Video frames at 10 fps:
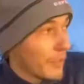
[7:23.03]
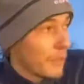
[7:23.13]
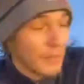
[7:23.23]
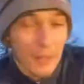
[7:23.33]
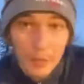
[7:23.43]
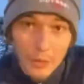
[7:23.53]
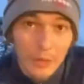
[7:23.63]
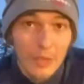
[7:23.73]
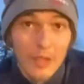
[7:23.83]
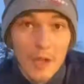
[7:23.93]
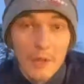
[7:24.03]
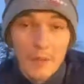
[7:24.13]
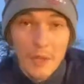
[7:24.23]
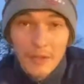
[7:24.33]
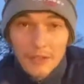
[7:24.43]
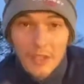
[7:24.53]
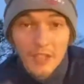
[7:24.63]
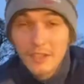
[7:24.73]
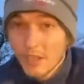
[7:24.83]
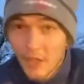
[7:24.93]
people are being made
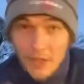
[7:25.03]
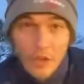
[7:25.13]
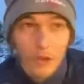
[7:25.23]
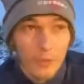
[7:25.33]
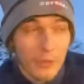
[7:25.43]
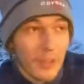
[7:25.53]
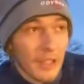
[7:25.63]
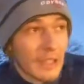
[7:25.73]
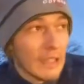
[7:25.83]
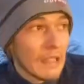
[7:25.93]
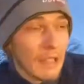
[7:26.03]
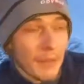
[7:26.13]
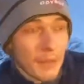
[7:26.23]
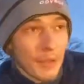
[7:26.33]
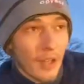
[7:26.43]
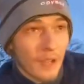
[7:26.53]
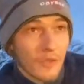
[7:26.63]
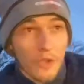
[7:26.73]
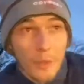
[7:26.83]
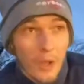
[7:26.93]
redundant. I know it's a horrible thing, and people don't have
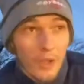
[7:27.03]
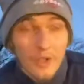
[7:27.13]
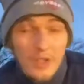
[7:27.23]
jobs, but I know just to